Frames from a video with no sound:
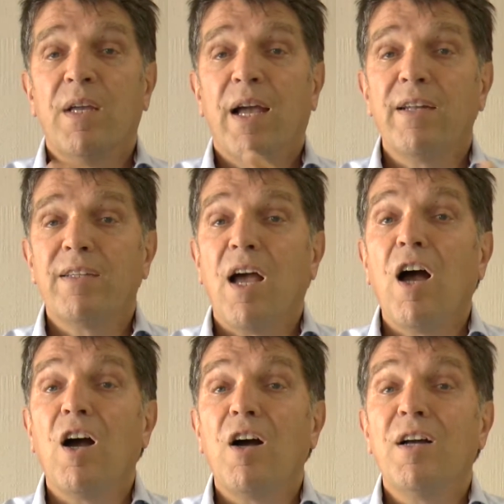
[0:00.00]
And
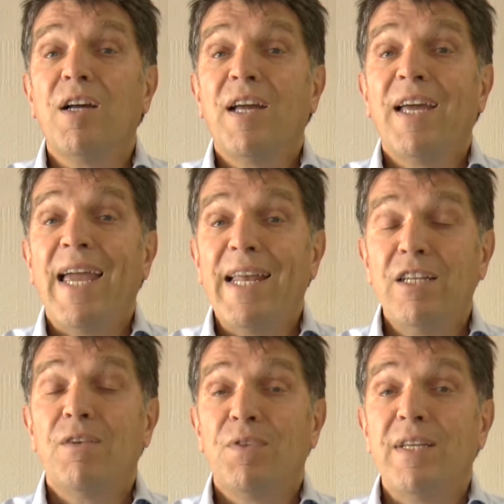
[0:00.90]
are
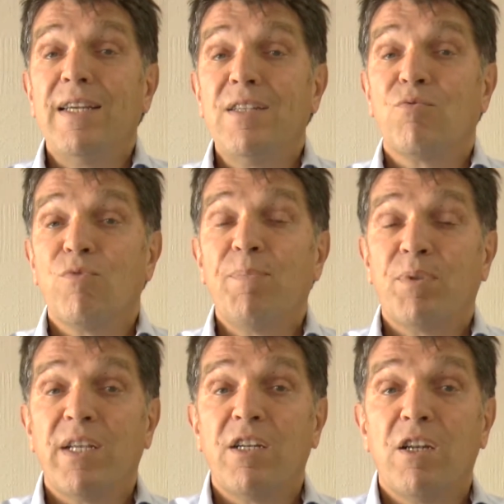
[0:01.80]
any of these
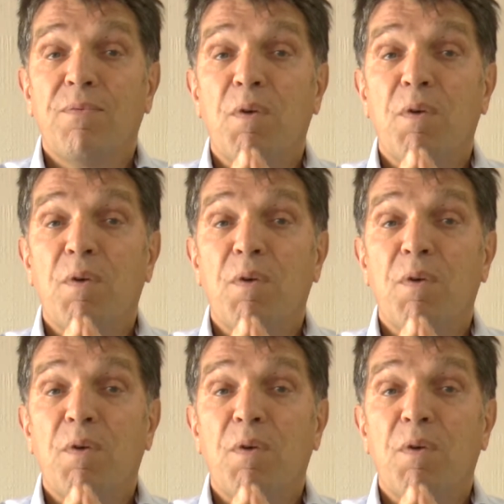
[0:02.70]
representative